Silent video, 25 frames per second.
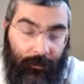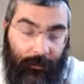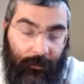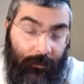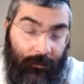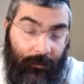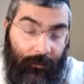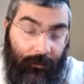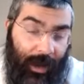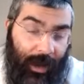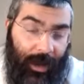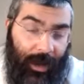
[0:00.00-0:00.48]

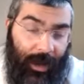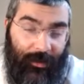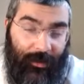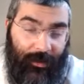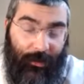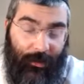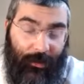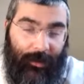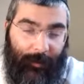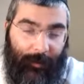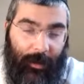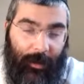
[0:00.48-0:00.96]
and the so to
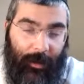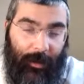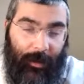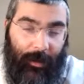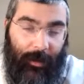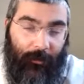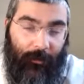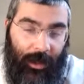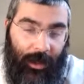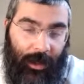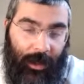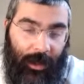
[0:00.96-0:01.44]
speak
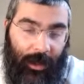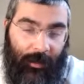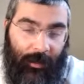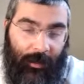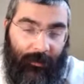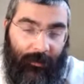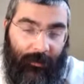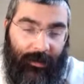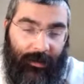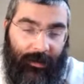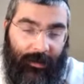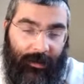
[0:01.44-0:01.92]
forms,
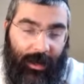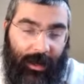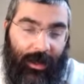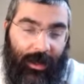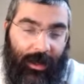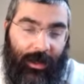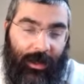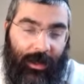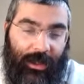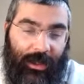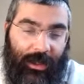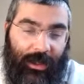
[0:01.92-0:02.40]

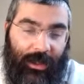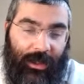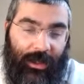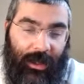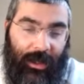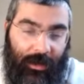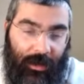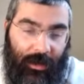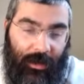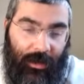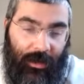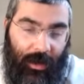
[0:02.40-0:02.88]

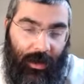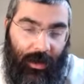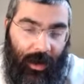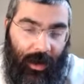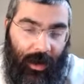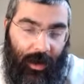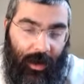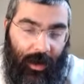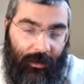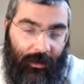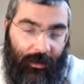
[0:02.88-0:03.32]
Sheinyan,